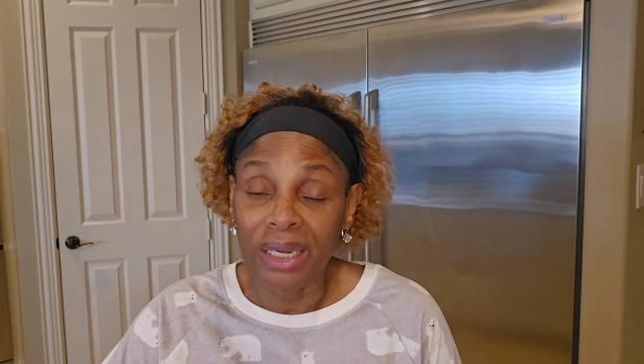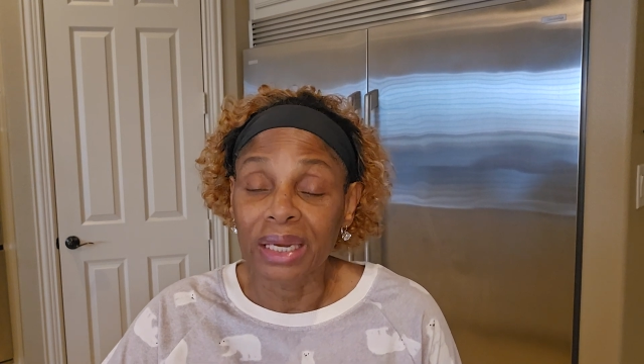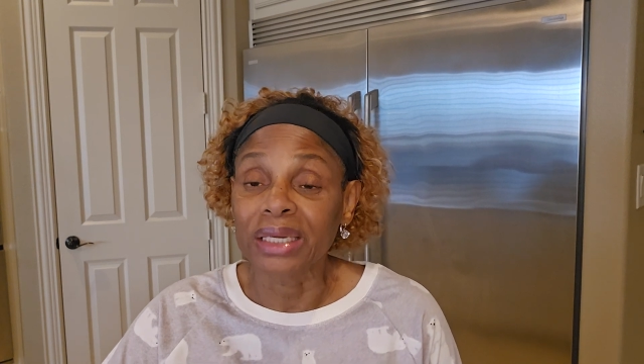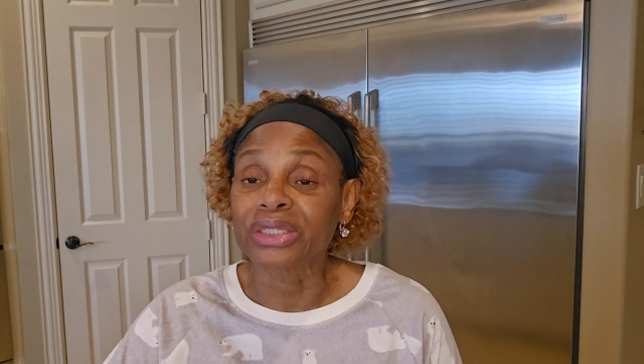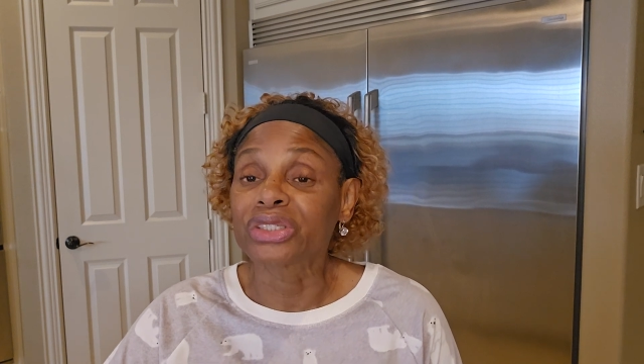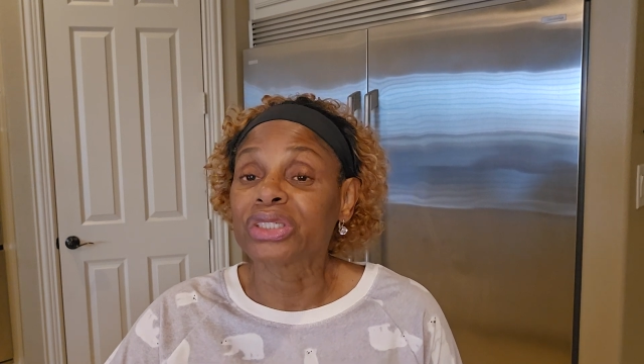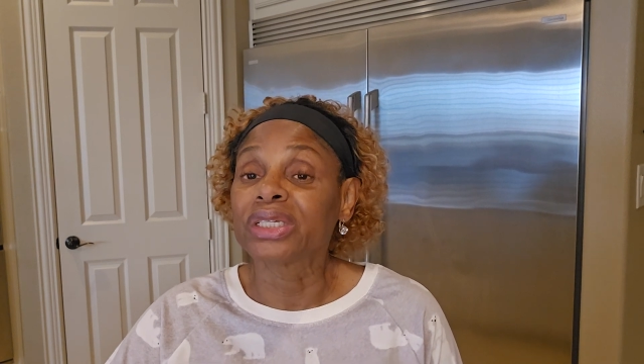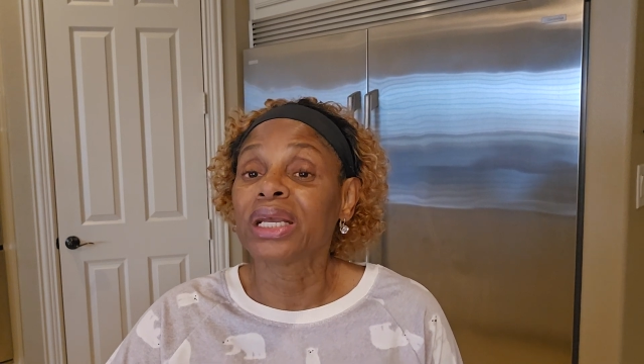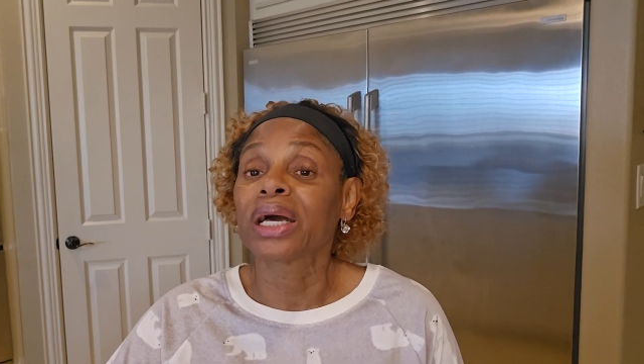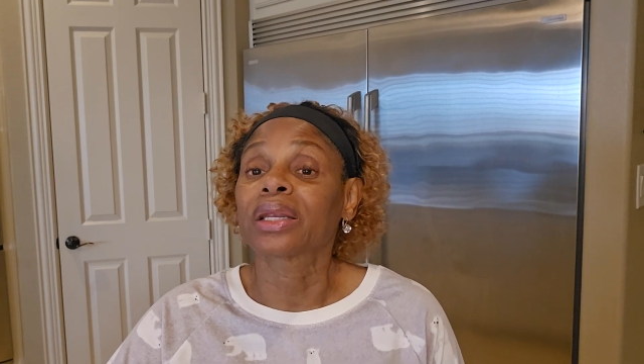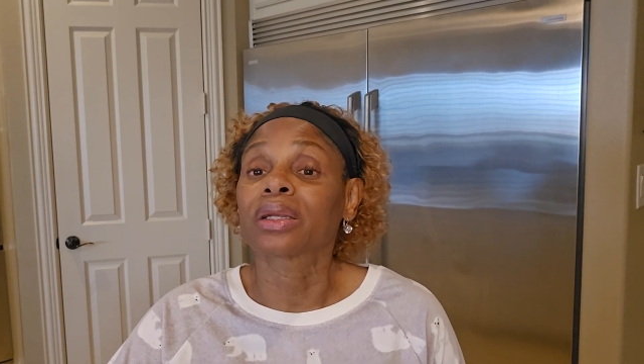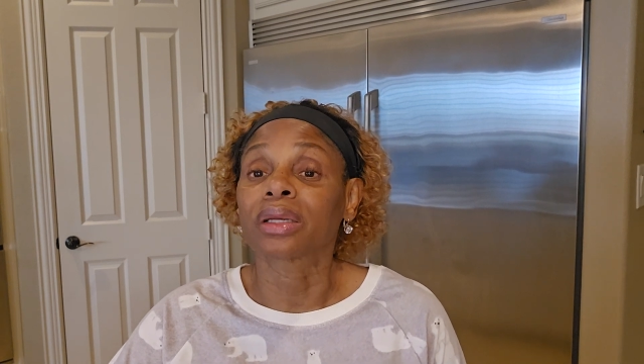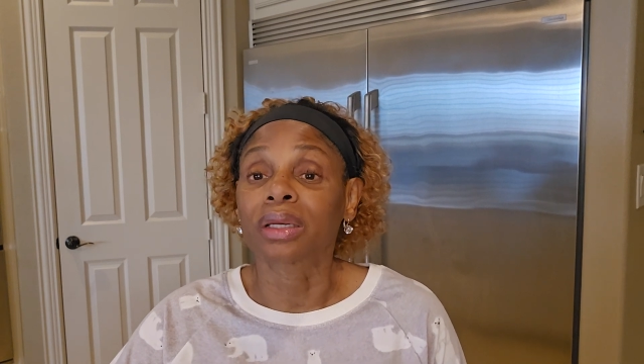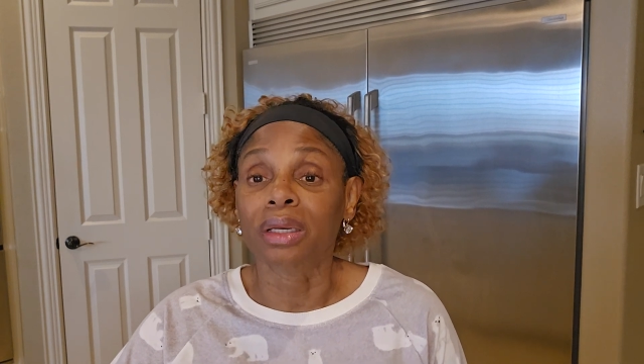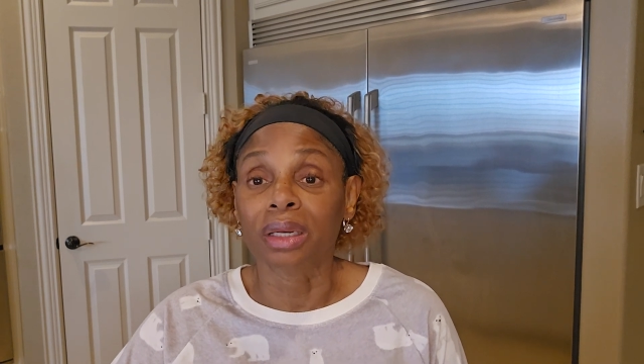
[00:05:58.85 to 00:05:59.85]
And she had
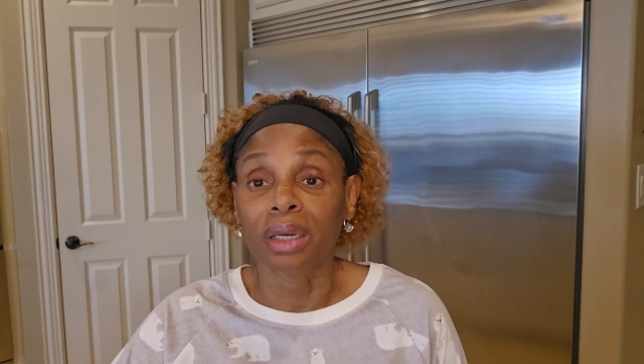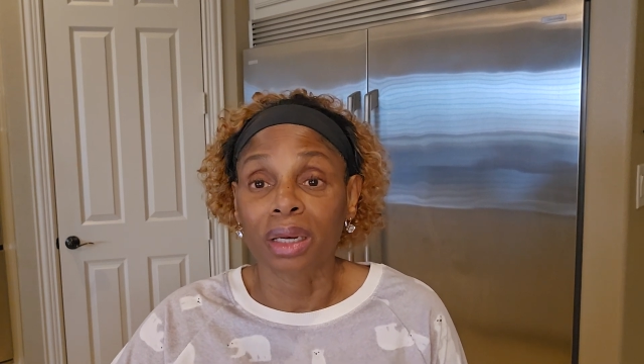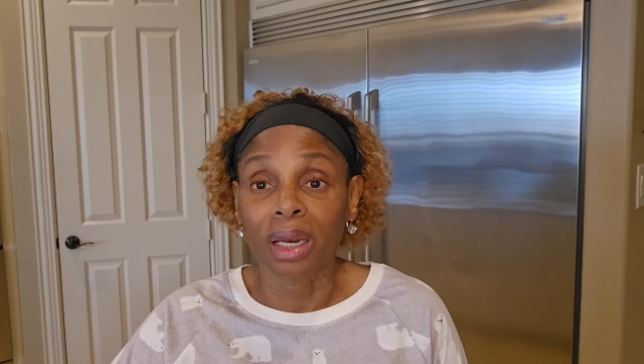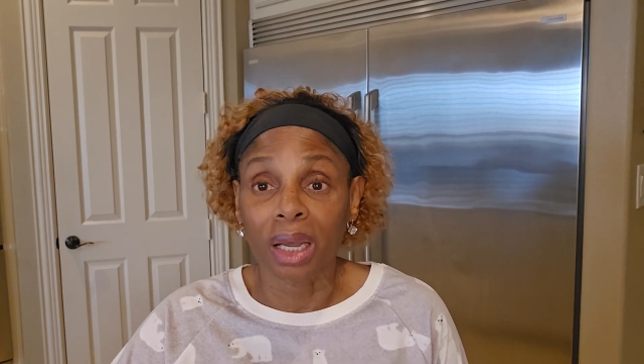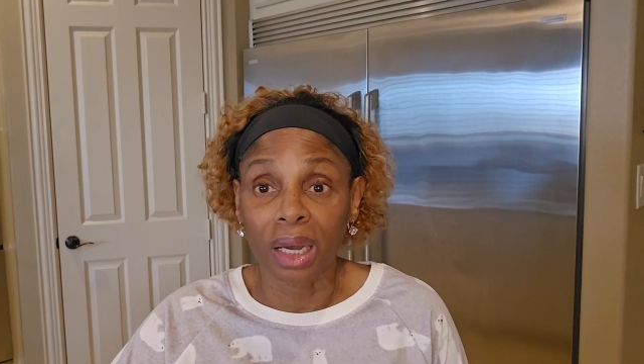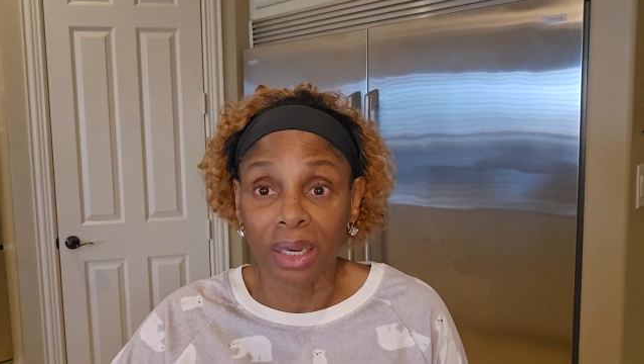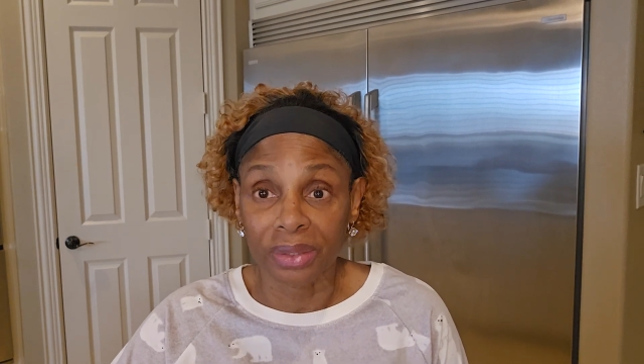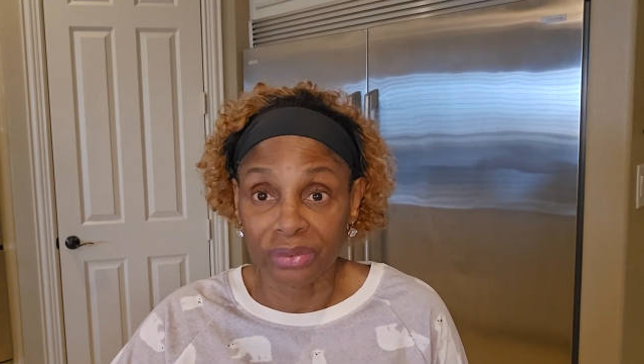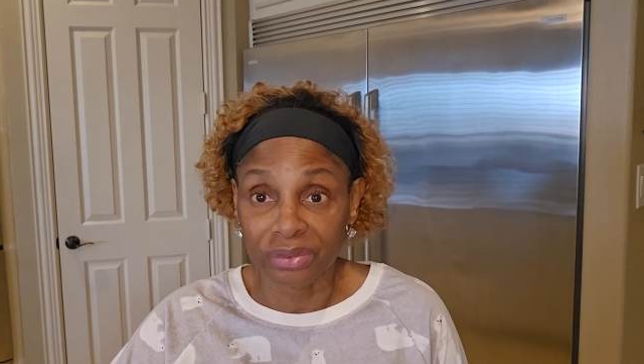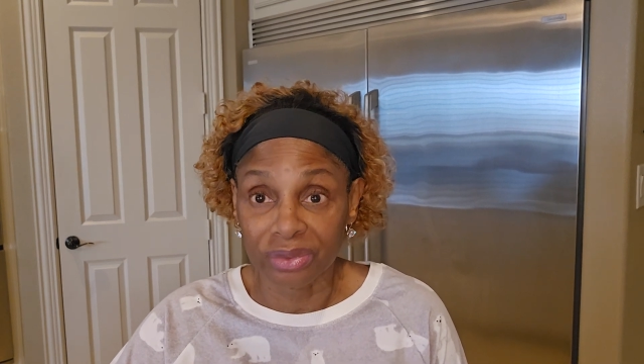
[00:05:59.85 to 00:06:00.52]
a lot of